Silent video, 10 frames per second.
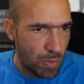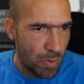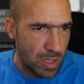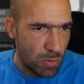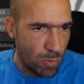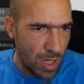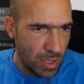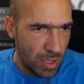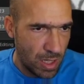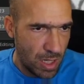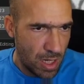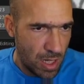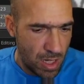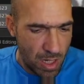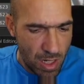press 1
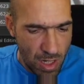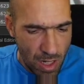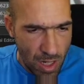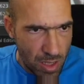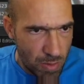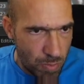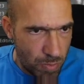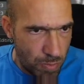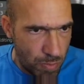and